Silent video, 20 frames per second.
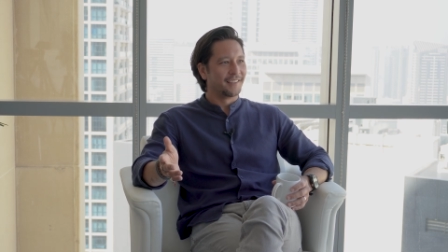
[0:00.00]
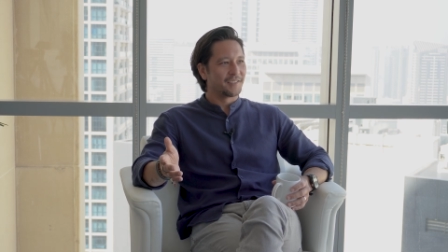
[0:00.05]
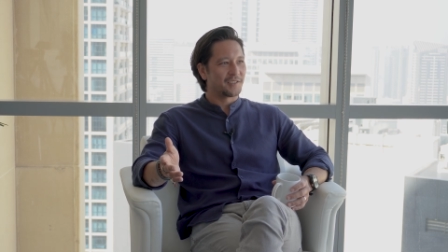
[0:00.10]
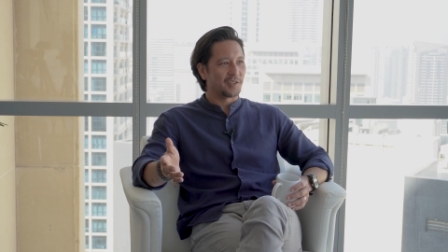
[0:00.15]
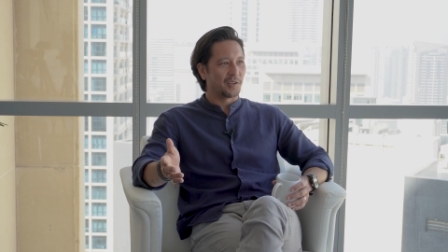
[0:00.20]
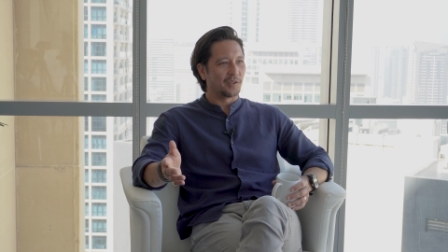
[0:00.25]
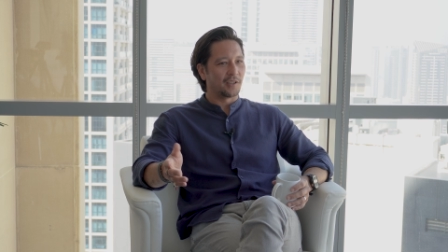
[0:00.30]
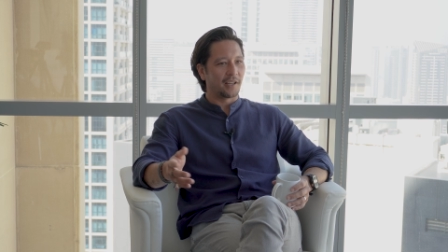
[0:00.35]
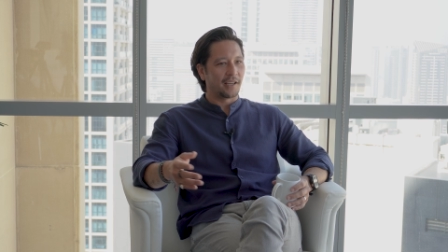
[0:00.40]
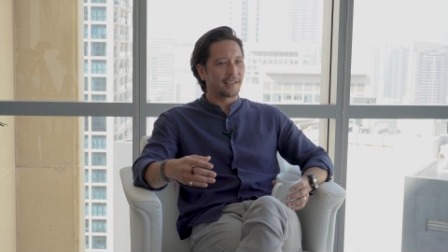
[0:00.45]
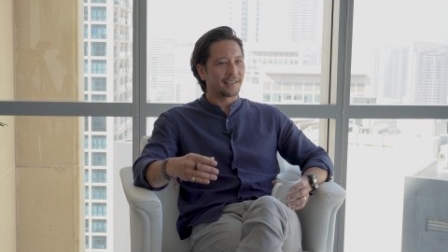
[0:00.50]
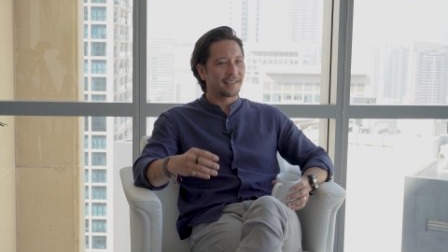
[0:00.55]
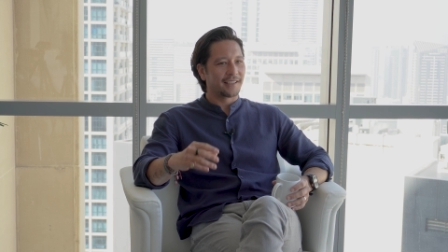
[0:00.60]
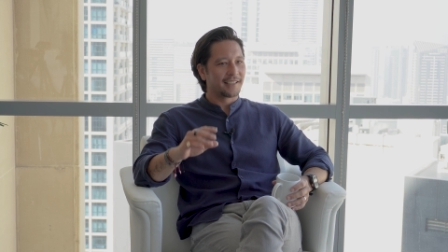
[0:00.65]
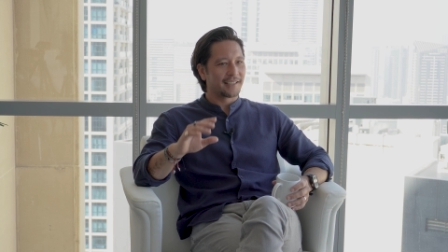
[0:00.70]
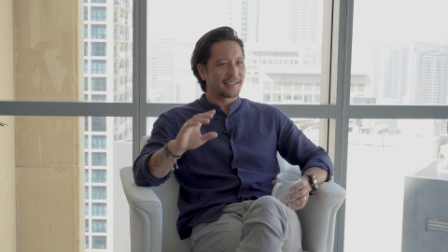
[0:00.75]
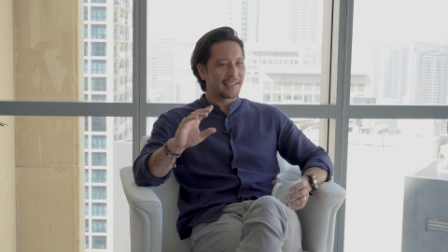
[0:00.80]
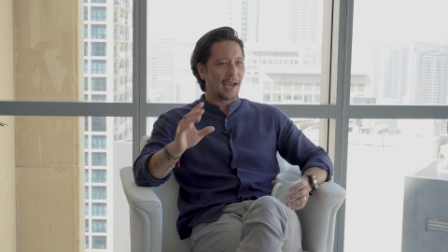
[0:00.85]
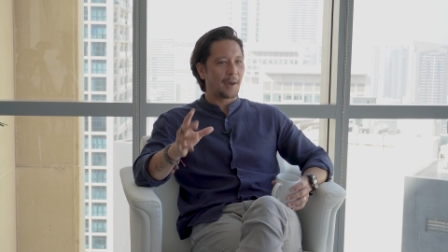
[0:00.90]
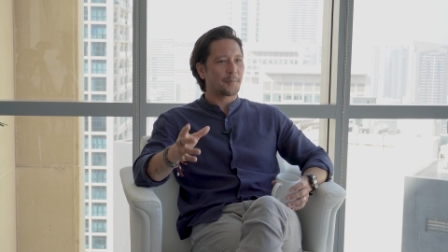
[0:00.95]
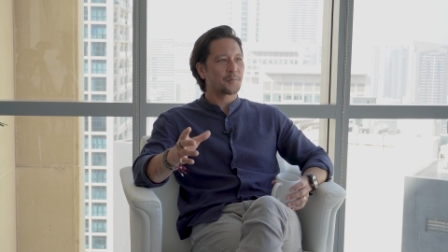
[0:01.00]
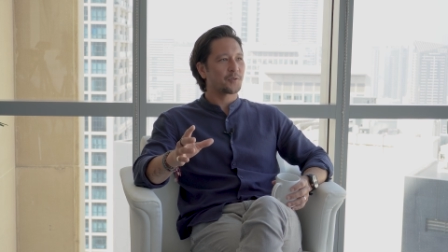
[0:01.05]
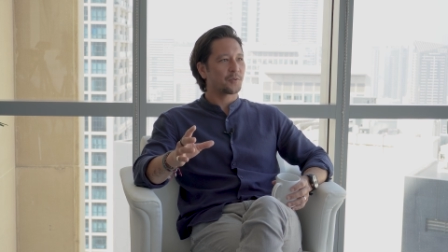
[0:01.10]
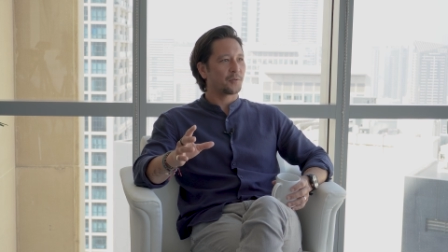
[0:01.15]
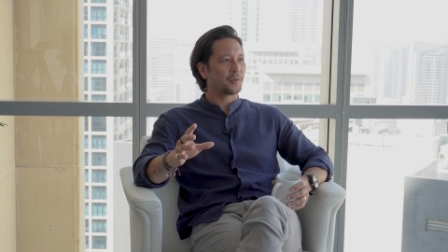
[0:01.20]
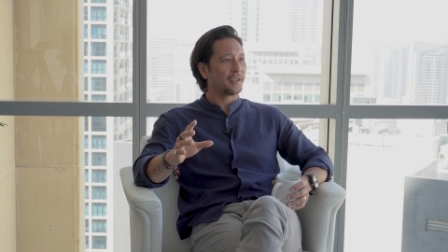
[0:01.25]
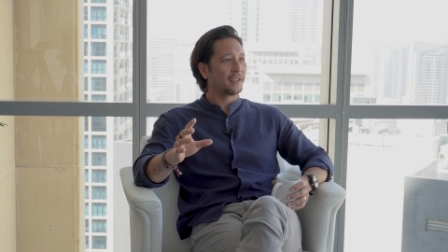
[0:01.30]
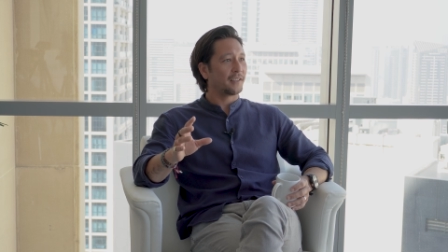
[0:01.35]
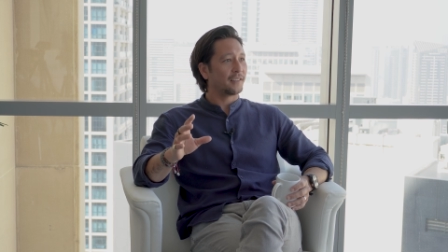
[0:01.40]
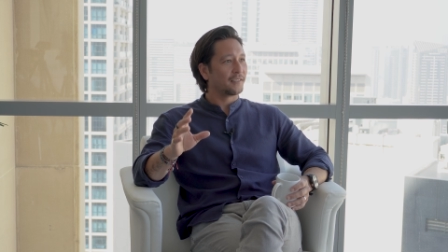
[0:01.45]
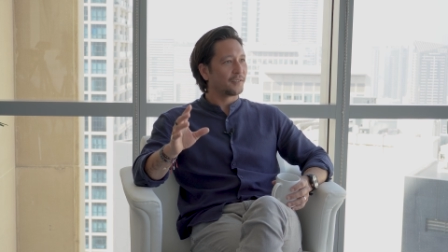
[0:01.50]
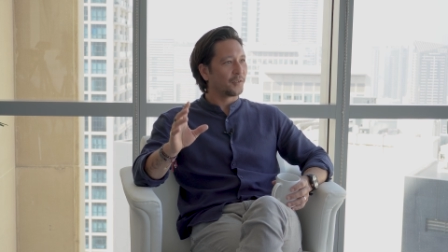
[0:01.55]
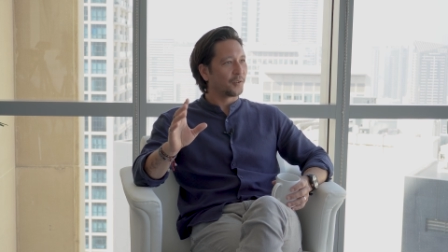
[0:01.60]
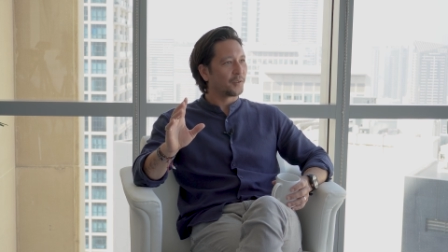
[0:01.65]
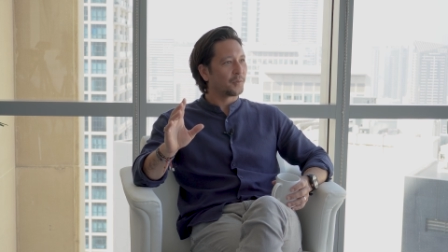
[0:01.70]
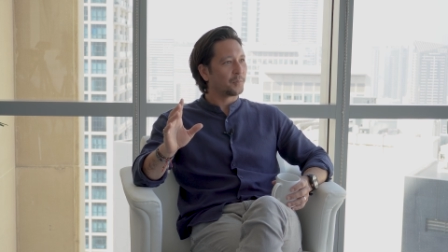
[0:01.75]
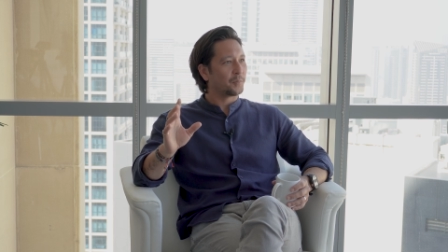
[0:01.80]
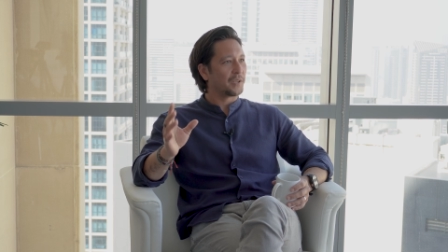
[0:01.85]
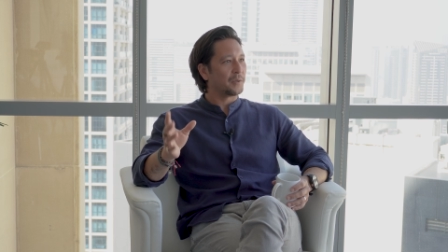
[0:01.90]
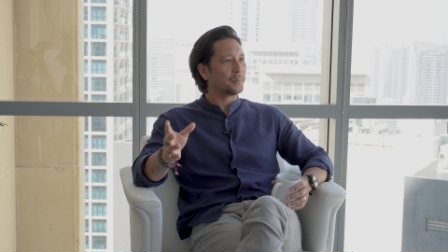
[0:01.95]
Yeah. So like capturing
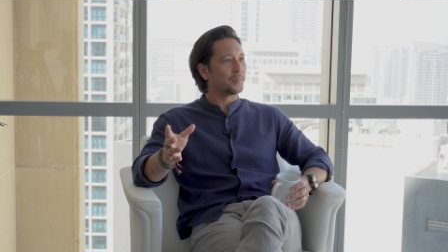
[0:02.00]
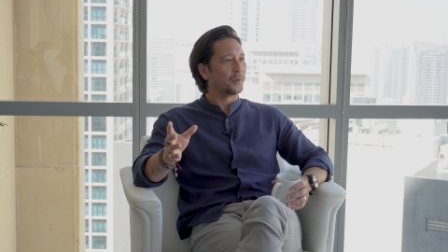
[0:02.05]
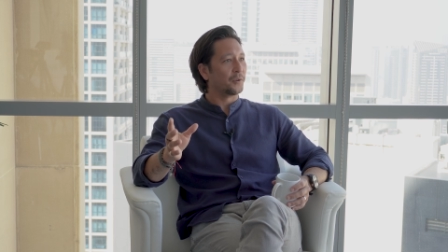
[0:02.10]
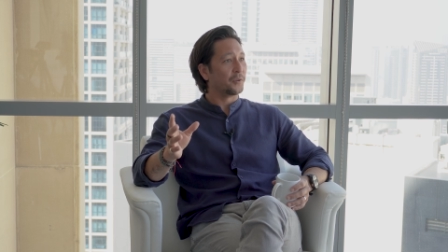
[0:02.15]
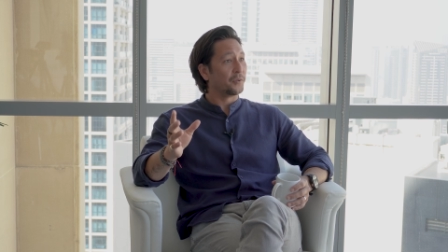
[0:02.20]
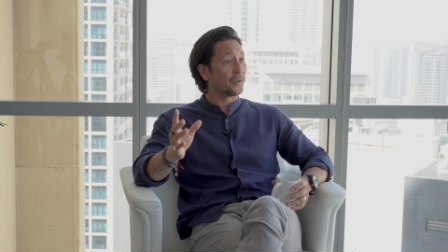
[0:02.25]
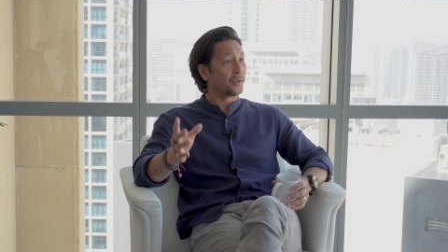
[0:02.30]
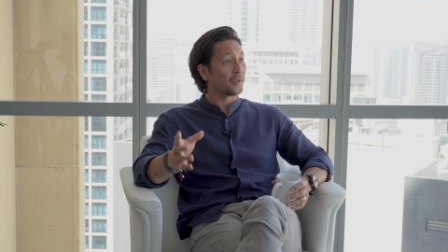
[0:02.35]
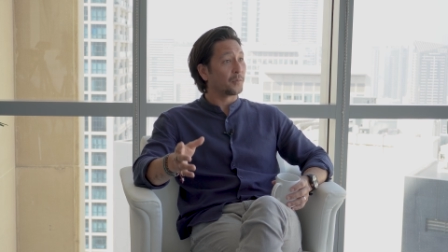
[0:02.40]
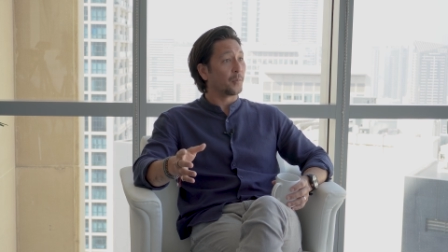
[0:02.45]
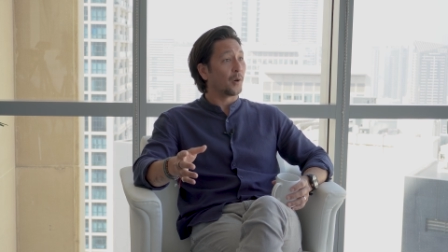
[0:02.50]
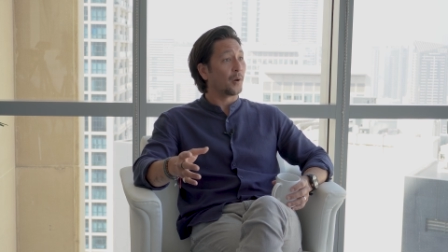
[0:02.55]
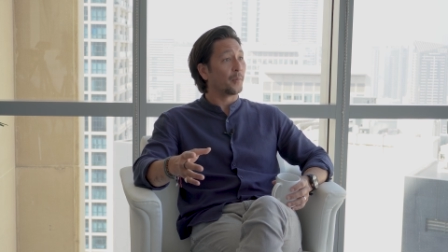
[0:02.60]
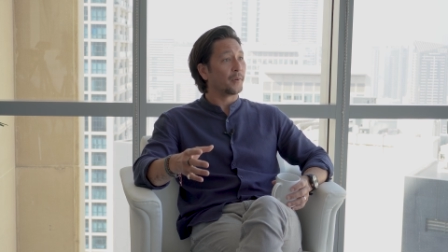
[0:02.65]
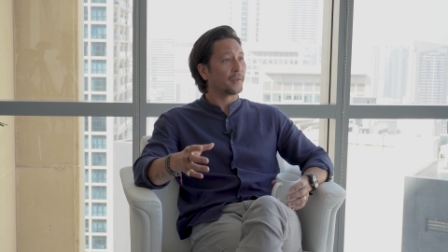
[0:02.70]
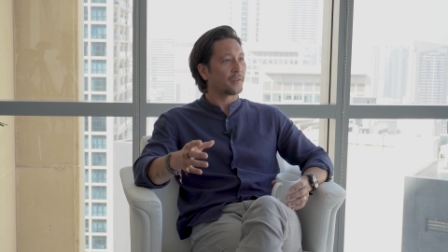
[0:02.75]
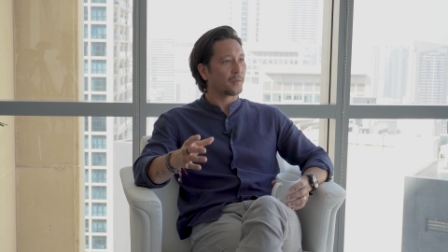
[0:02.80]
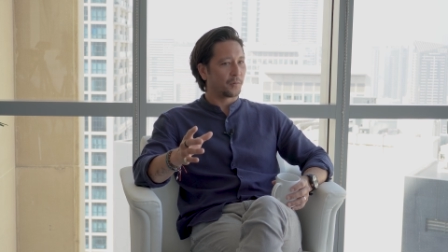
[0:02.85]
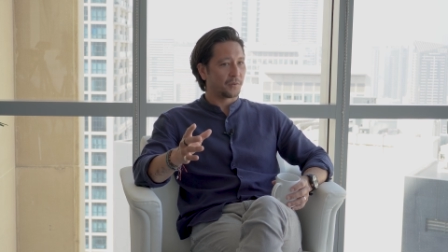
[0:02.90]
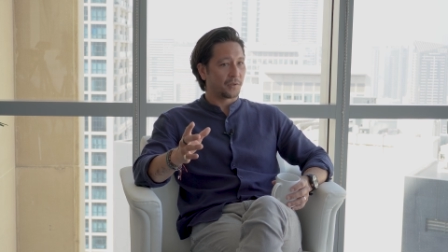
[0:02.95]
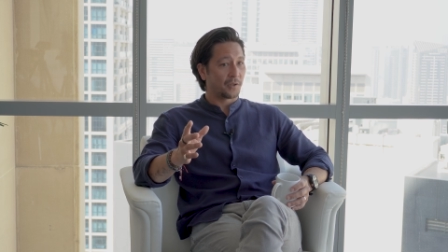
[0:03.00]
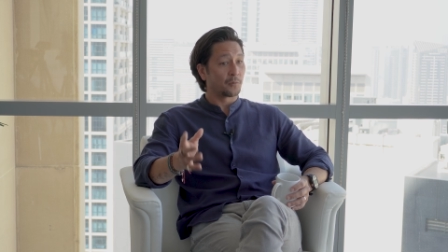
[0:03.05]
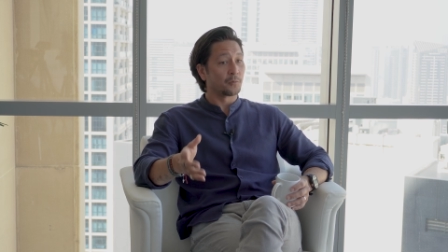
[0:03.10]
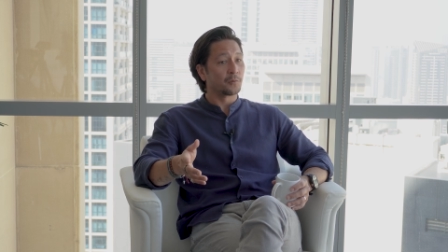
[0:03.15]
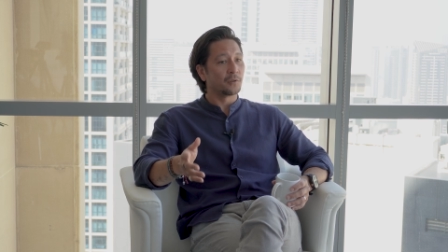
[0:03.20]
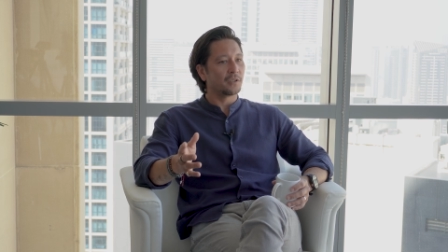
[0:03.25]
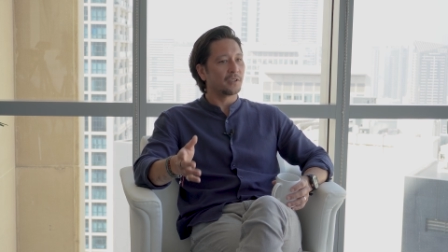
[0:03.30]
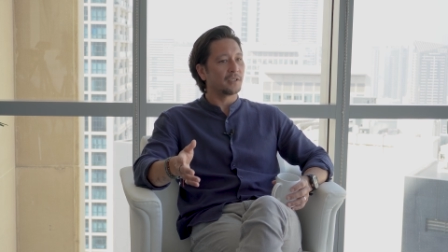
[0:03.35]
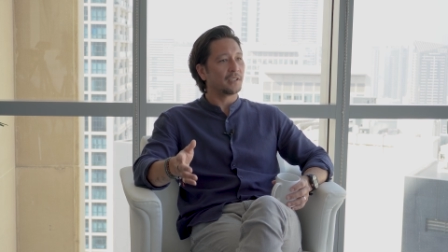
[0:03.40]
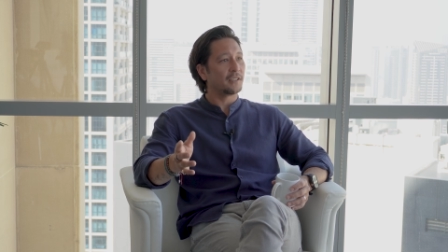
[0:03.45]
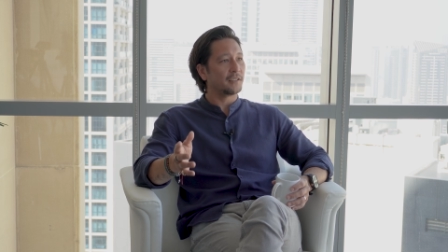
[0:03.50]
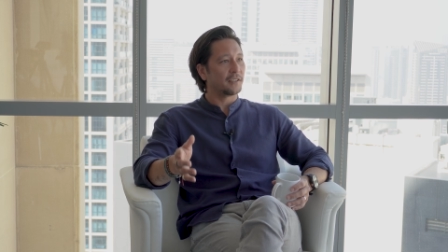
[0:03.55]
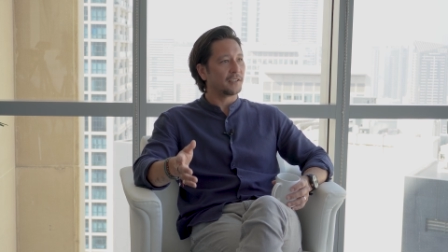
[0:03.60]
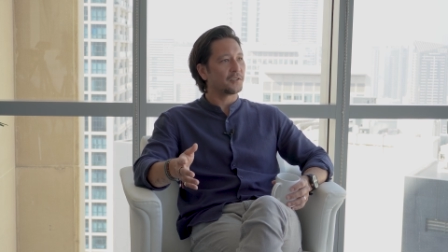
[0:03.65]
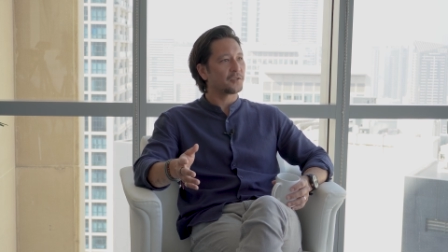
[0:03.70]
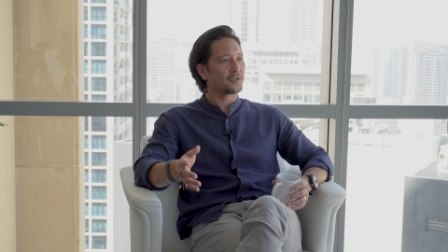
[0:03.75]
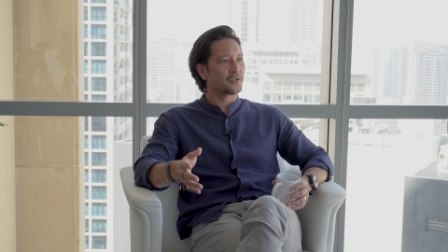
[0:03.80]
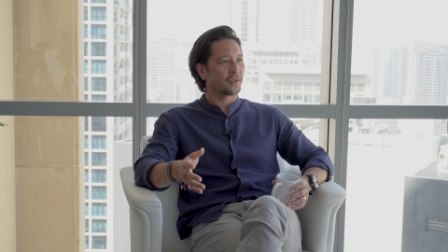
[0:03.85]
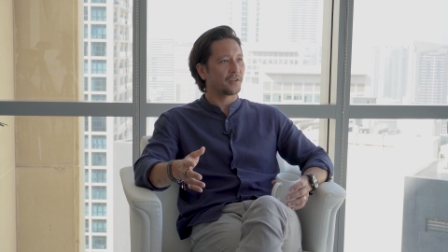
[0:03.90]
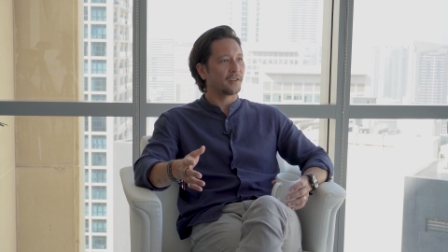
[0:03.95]
those people in those moments when they really need the
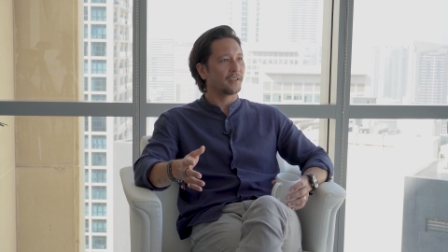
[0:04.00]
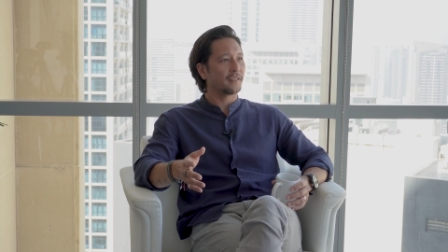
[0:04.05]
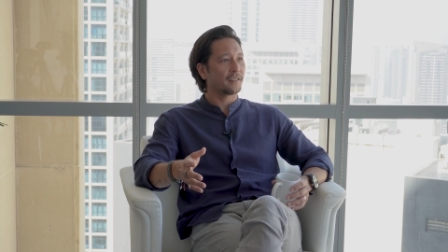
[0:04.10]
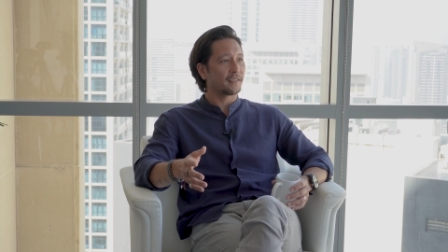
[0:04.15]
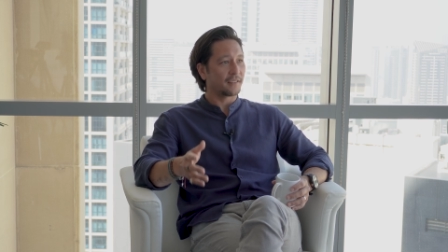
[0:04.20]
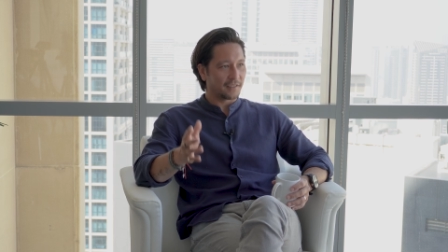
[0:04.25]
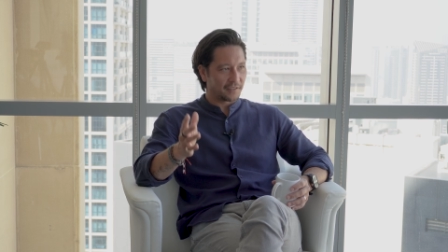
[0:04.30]
insurance,